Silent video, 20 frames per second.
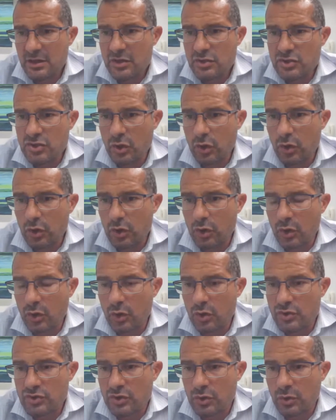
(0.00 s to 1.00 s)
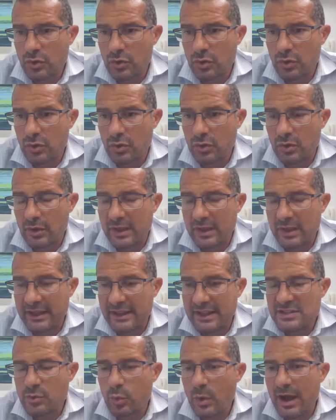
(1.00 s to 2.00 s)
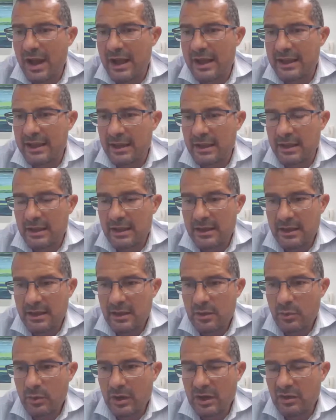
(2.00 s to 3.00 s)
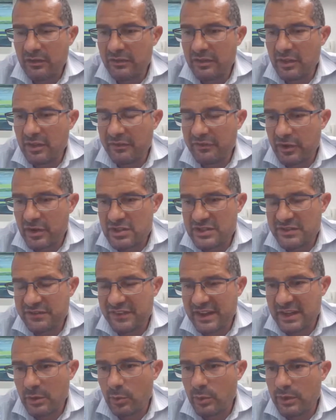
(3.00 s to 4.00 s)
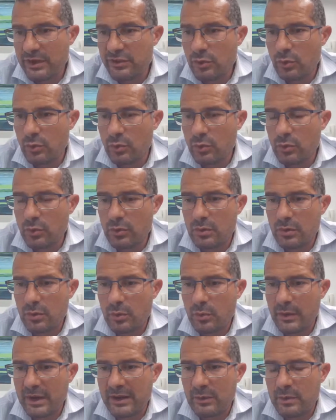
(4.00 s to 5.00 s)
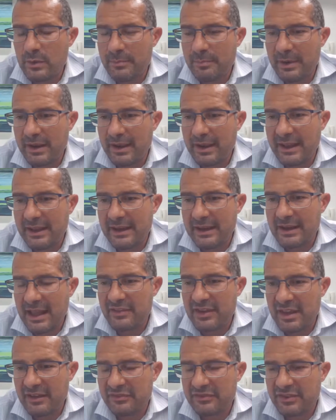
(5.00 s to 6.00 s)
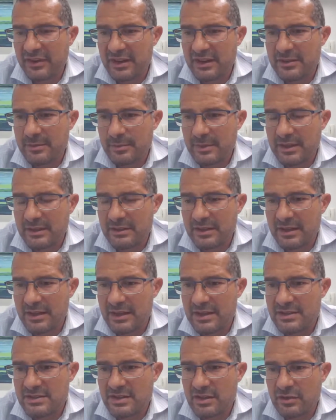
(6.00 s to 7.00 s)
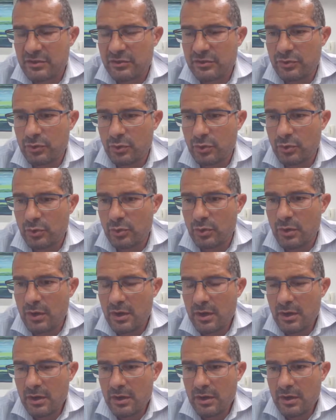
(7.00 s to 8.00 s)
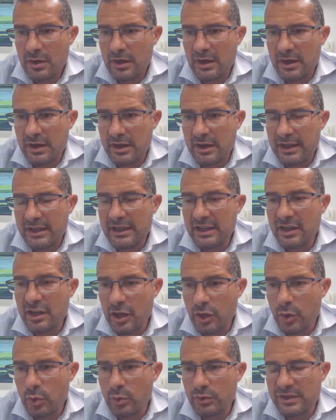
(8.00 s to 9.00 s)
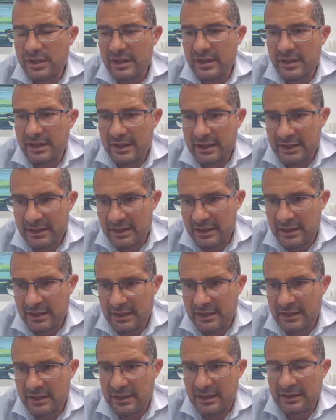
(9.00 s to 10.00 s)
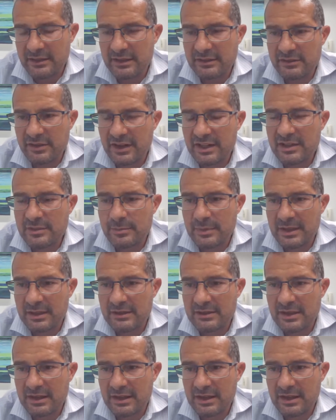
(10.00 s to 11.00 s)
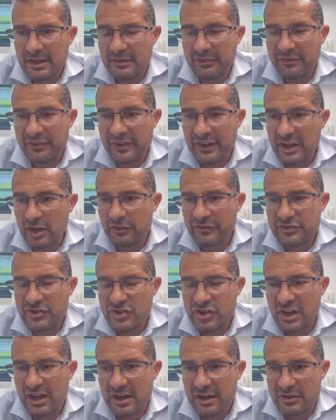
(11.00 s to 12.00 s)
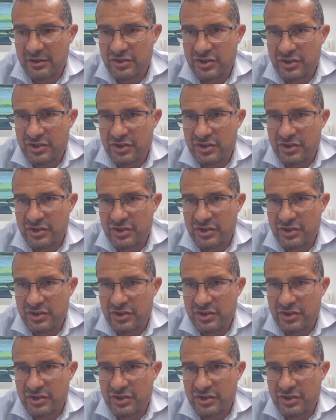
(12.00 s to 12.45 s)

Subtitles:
So and that's why one of the first things we do when we plan an IVF treatment is to include in the treatment a free of charge